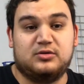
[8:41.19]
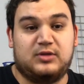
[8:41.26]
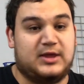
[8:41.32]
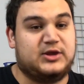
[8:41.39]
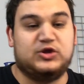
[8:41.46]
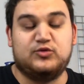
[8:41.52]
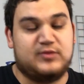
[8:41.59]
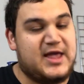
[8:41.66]

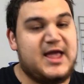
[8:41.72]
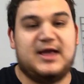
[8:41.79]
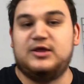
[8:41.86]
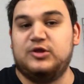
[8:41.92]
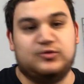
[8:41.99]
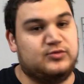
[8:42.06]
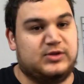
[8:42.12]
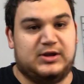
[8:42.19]
Like, you can't
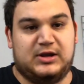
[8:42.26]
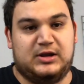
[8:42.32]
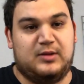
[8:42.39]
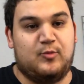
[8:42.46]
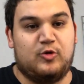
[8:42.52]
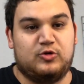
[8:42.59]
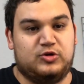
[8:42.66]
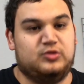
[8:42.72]
use it
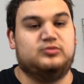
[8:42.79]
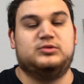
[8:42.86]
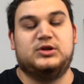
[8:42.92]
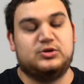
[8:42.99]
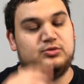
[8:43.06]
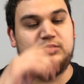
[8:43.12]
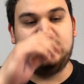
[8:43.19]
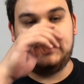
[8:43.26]
anymore. You
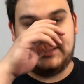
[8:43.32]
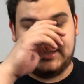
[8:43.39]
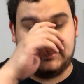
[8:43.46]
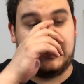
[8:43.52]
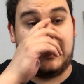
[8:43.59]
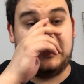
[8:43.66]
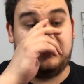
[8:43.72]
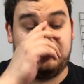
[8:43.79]
literally
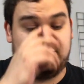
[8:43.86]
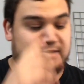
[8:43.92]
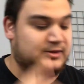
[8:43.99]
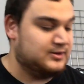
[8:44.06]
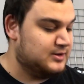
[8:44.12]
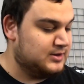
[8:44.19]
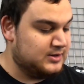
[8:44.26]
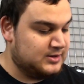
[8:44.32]
cannot use it.